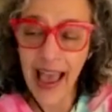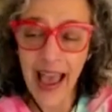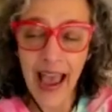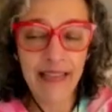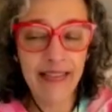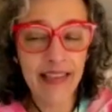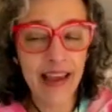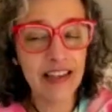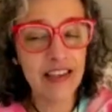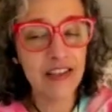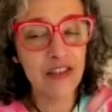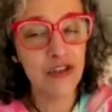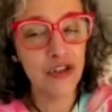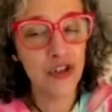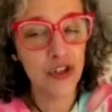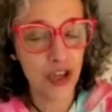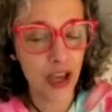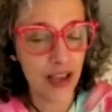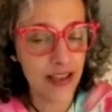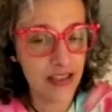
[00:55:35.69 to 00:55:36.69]
and that is
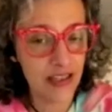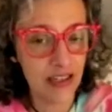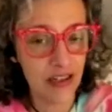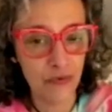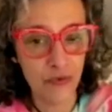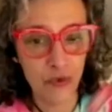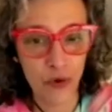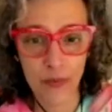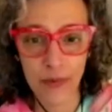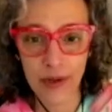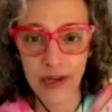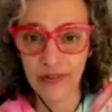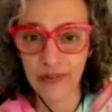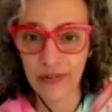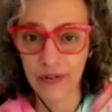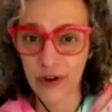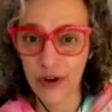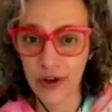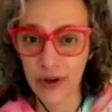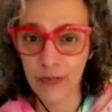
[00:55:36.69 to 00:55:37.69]
just an informative
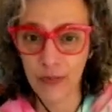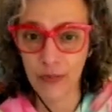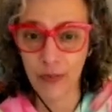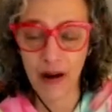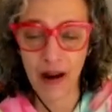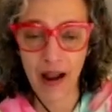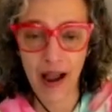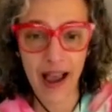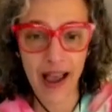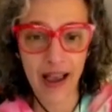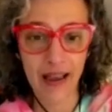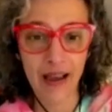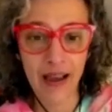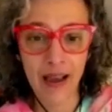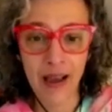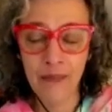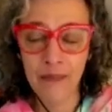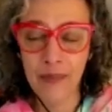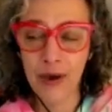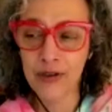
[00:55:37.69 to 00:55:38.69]
group where i
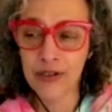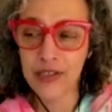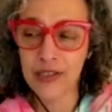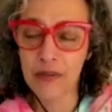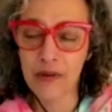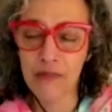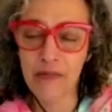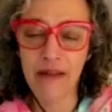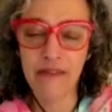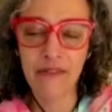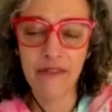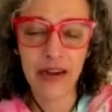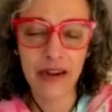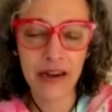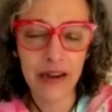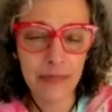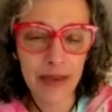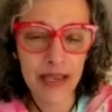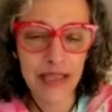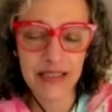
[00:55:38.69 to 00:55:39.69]
post some of my
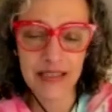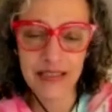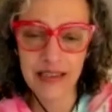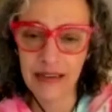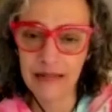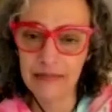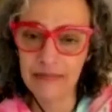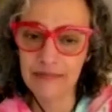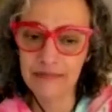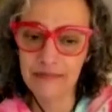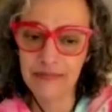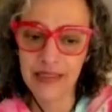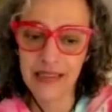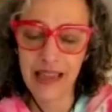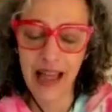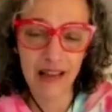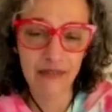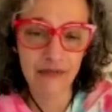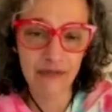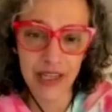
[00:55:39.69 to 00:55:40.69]
very best um,
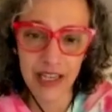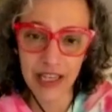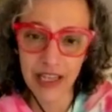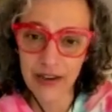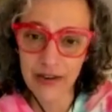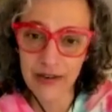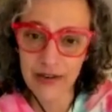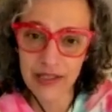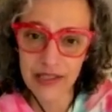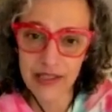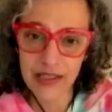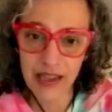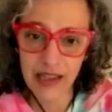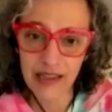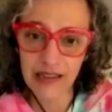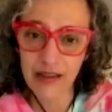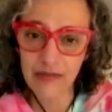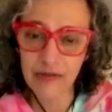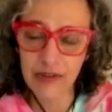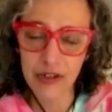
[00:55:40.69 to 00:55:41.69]
live videos I
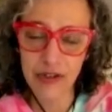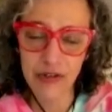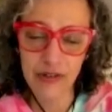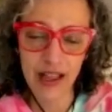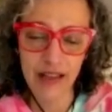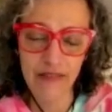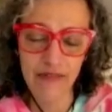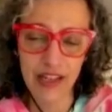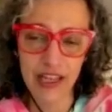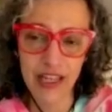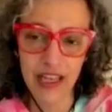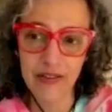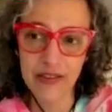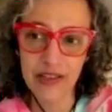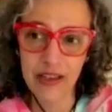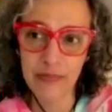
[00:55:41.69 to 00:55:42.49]
love to do live videos.